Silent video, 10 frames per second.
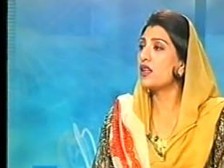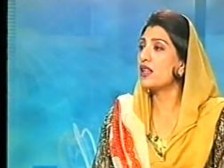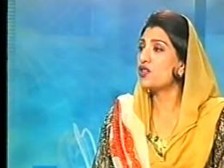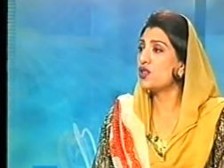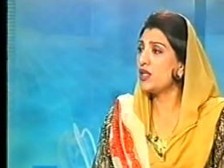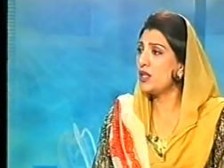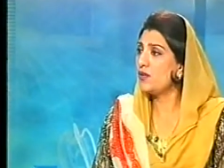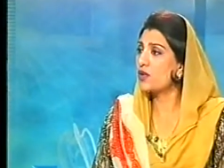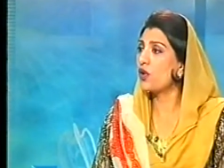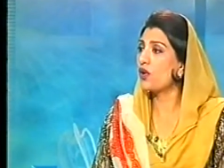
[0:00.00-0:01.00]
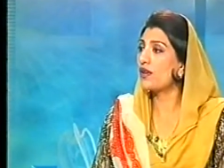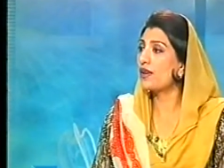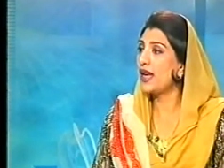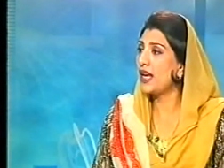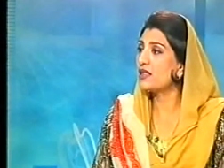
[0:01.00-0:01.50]
achieved or
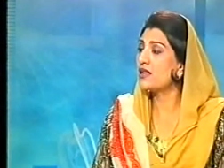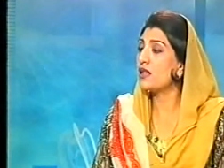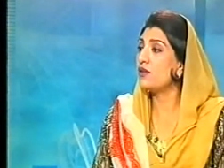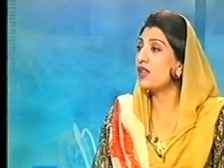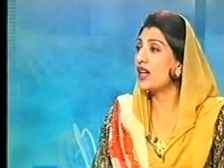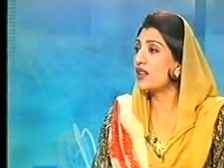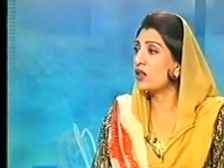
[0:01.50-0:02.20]
gained even at